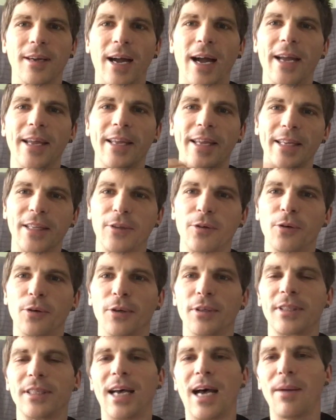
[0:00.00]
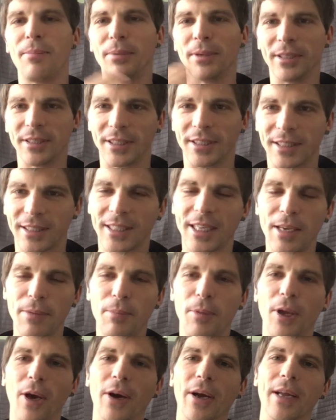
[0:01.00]
I get caught up and just
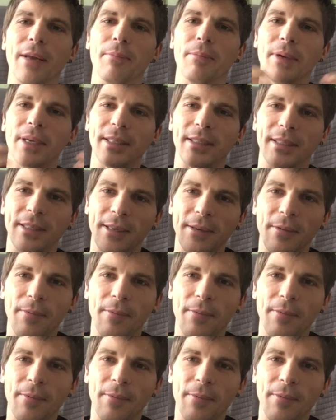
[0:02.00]
keep going, but